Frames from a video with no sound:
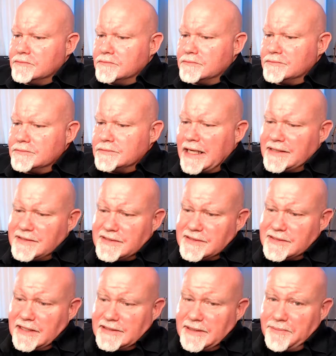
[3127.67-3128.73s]

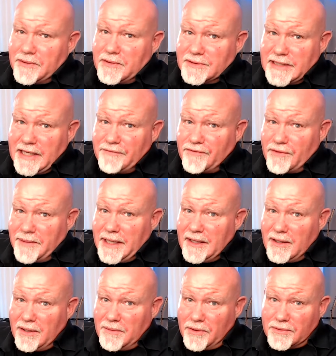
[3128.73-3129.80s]
That's a typical day for me
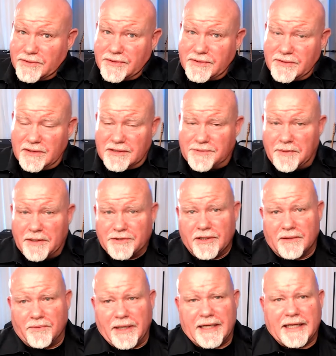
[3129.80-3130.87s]
almost, especially
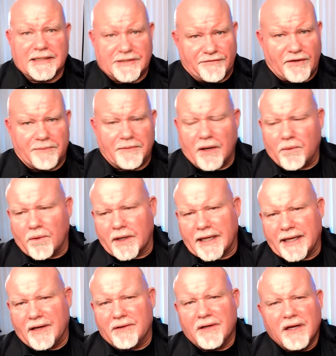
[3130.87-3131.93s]
on weekends if I'm not
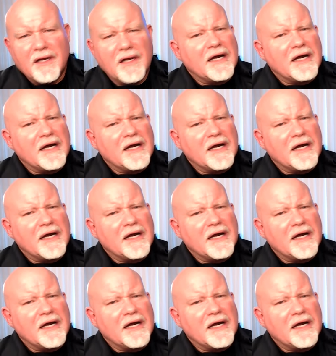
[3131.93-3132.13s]
working out.